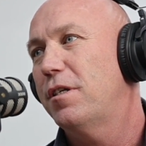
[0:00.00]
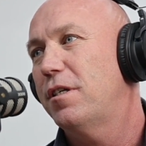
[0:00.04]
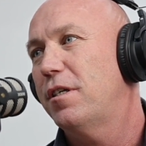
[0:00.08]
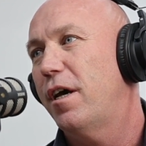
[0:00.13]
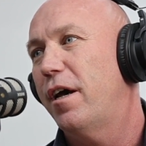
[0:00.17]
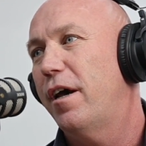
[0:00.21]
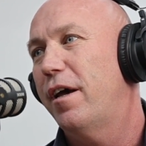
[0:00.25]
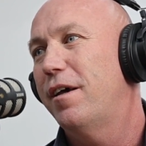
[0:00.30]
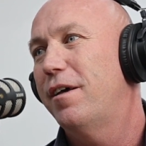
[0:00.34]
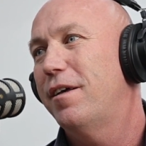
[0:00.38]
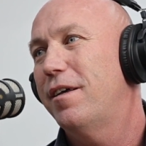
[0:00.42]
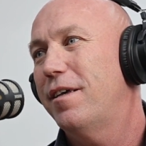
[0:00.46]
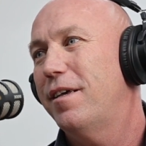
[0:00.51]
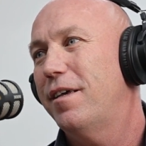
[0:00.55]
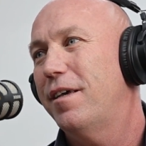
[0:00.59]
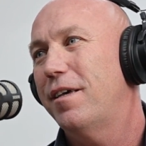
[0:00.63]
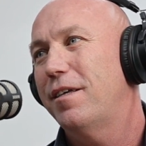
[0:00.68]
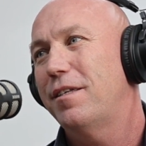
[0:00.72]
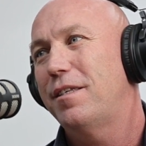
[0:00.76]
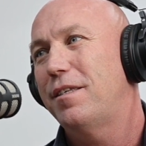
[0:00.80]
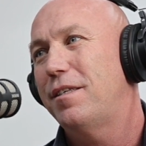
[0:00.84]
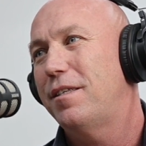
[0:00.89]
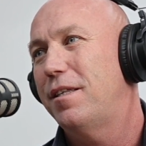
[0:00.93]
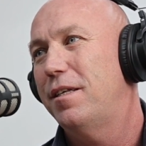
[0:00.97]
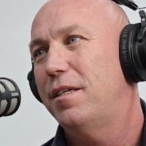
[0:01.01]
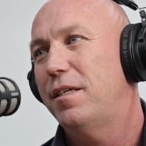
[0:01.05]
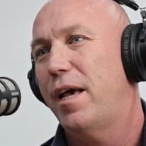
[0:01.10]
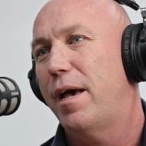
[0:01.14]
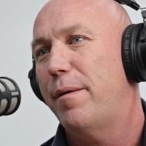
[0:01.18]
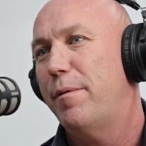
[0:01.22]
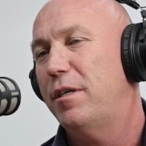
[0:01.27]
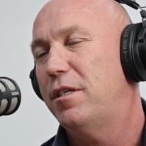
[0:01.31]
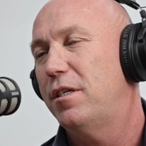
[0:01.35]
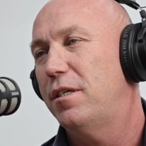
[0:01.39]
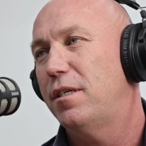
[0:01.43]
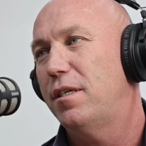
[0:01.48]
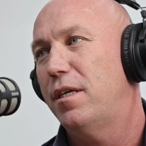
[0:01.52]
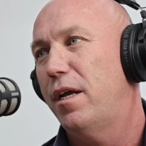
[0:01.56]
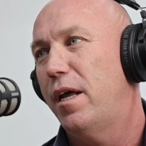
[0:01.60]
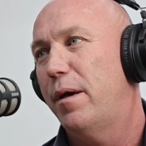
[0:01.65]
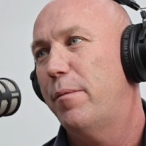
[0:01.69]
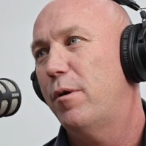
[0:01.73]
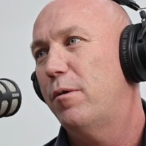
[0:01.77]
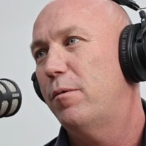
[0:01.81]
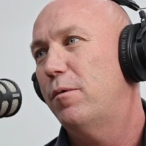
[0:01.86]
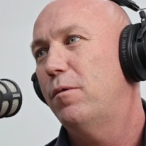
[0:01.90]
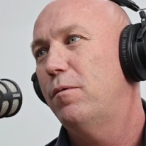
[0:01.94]
So the damage is
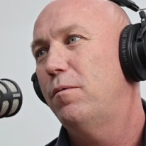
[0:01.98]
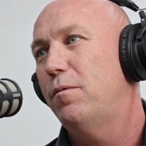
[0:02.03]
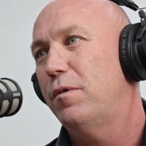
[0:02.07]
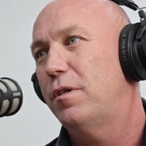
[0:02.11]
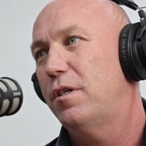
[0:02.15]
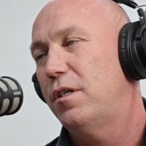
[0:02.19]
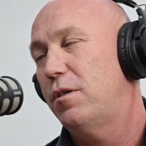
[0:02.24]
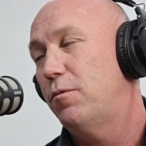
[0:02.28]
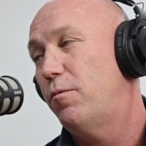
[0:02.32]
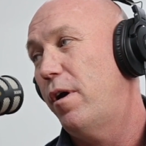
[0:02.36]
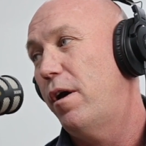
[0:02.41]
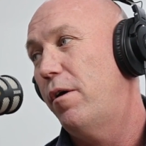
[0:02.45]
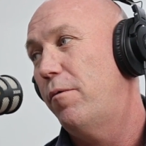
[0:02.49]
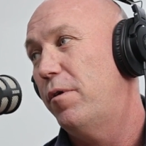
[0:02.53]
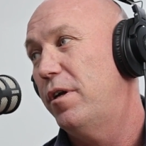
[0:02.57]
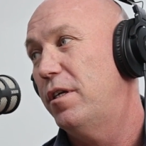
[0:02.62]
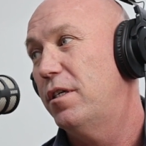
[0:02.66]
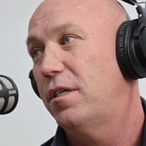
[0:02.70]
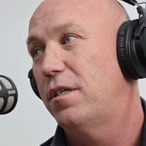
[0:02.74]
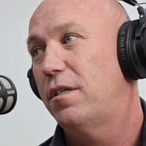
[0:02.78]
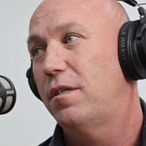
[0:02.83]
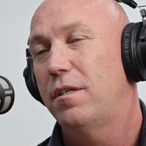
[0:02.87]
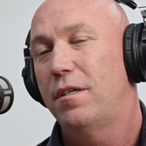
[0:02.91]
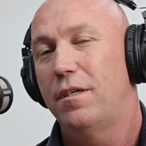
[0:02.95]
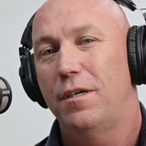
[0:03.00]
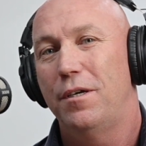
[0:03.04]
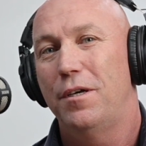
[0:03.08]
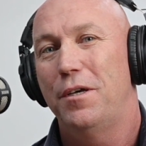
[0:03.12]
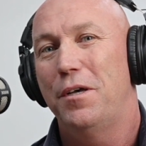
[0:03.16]
inevitable, which is where we just